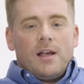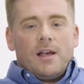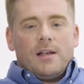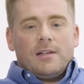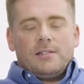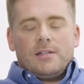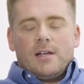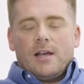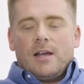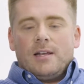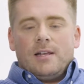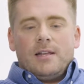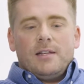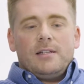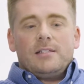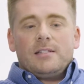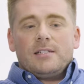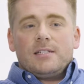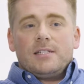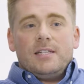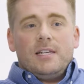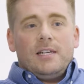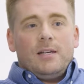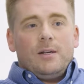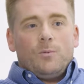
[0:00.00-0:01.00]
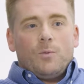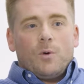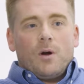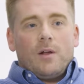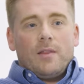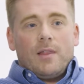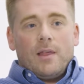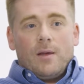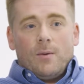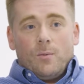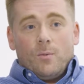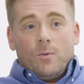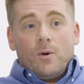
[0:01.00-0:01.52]
I didn't see
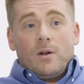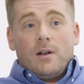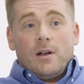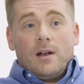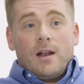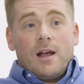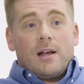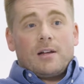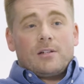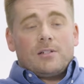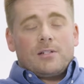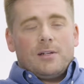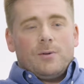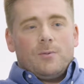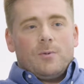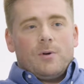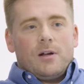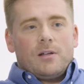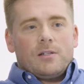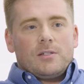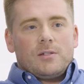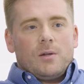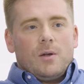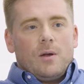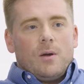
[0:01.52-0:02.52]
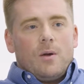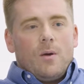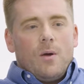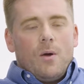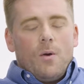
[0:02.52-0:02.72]
what it actually was.